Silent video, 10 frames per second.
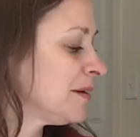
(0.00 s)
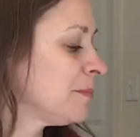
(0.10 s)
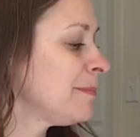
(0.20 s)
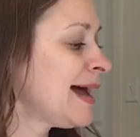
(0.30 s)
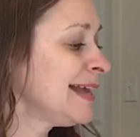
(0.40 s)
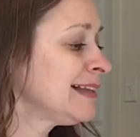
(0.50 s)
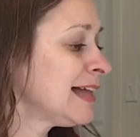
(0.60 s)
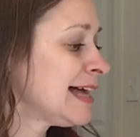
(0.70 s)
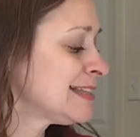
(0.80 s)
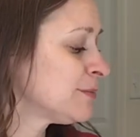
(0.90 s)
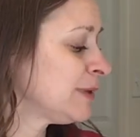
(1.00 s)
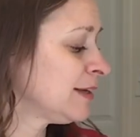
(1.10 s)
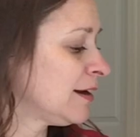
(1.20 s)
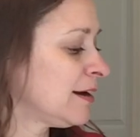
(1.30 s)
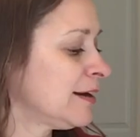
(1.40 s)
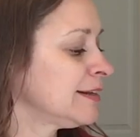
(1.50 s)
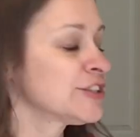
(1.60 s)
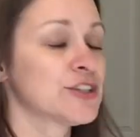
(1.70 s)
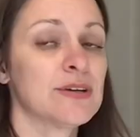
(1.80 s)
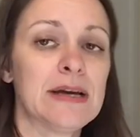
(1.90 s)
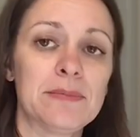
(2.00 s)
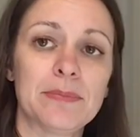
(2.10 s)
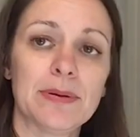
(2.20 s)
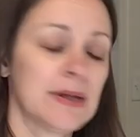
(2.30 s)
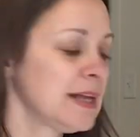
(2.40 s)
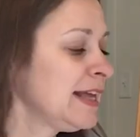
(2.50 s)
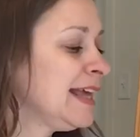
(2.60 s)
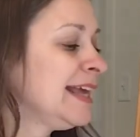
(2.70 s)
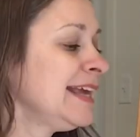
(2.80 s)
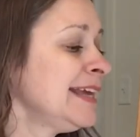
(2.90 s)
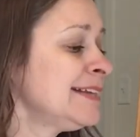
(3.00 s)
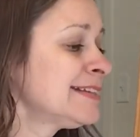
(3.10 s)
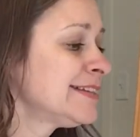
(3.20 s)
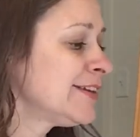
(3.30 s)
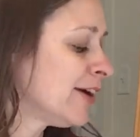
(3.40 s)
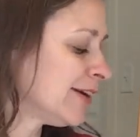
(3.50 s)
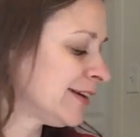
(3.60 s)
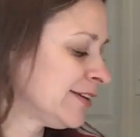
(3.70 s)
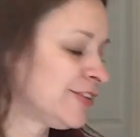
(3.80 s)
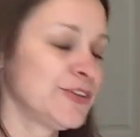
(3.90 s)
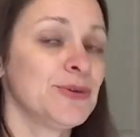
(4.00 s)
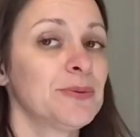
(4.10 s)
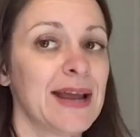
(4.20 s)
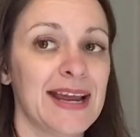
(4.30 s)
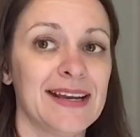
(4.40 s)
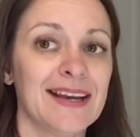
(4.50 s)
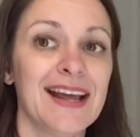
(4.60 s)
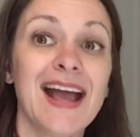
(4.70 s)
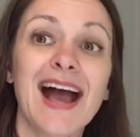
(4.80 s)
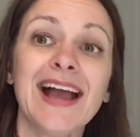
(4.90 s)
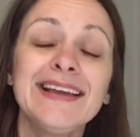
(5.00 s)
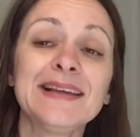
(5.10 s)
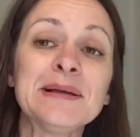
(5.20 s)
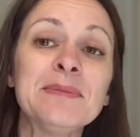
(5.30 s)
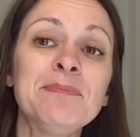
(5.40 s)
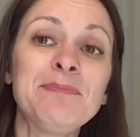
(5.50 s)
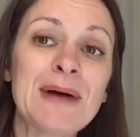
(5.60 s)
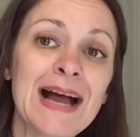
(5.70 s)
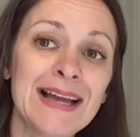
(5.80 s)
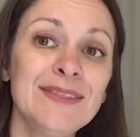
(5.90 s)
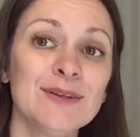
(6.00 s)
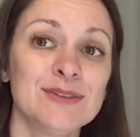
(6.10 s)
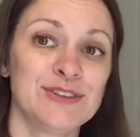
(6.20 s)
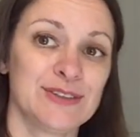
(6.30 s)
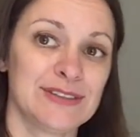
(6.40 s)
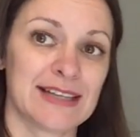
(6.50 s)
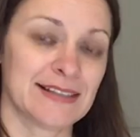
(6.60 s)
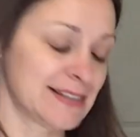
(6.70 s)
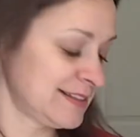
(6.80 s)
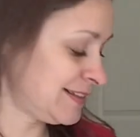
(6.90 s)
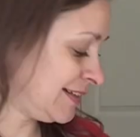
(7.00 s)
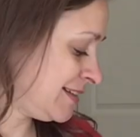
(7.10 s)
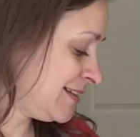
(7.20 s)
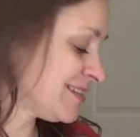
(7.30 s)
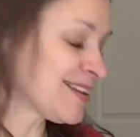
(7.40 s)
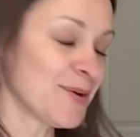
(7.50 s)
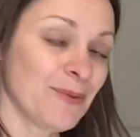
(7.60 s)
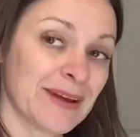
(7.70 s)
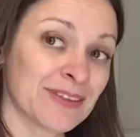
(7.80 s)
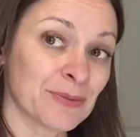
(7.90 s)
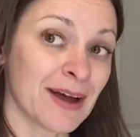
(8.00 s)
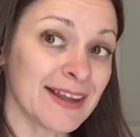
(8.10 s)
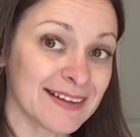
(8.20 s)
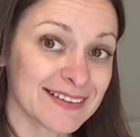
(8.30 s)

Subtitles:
my class went on a trip. It started to rain. I can combine those 2 sentences with what?